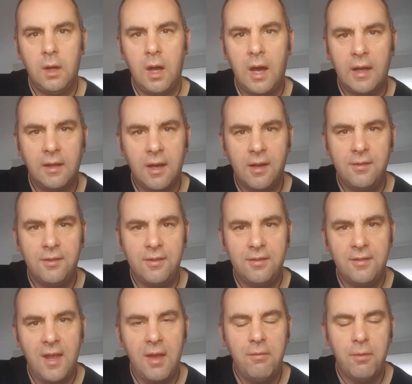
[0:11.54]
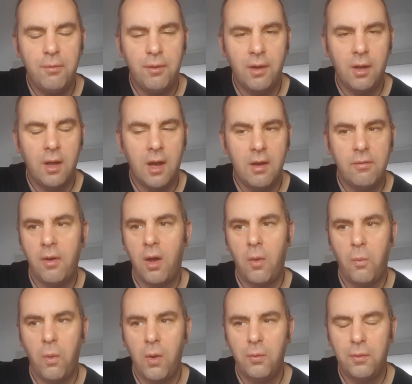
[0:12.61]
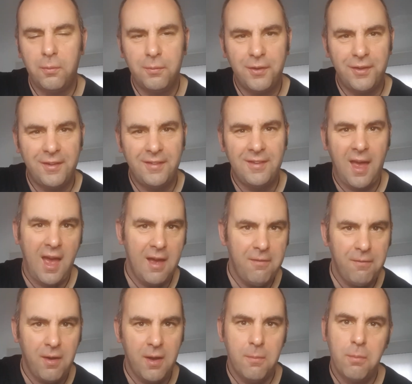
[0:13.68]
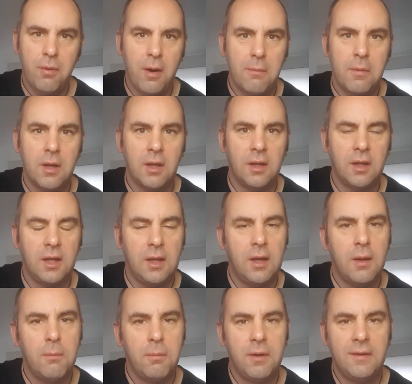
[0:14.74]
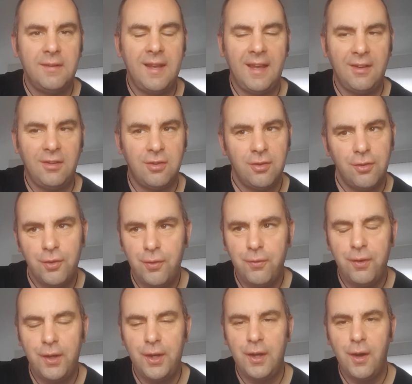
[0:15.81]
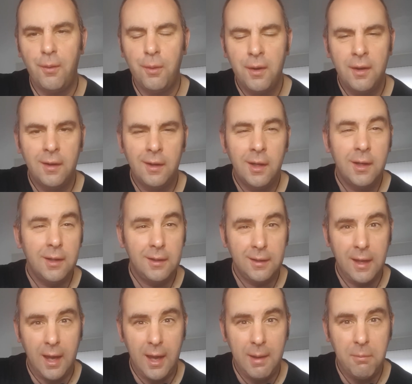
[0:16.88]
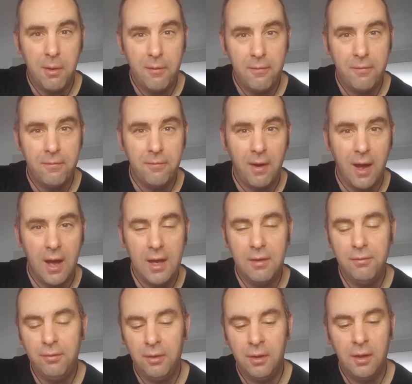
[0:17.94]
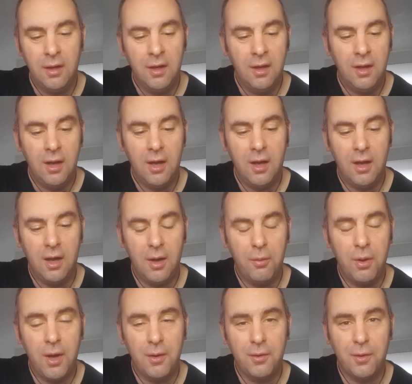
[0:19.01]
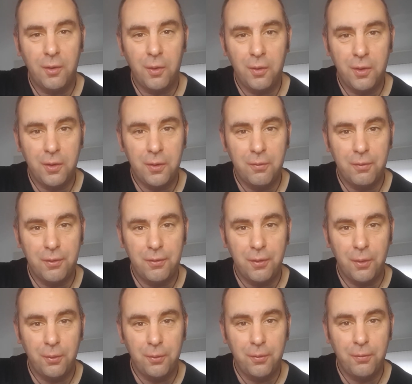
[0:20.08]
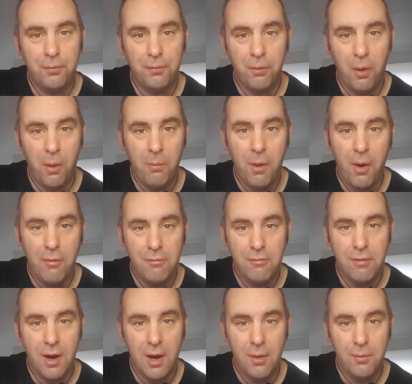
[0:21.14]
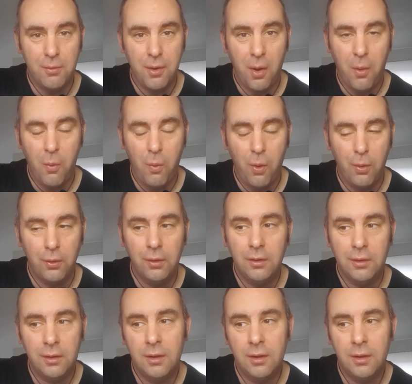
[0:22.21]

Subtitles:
Hi guys, it's Dave in real life and welcome to this FA Premier League predictions video. Game 5. We are going to look at the results from round 1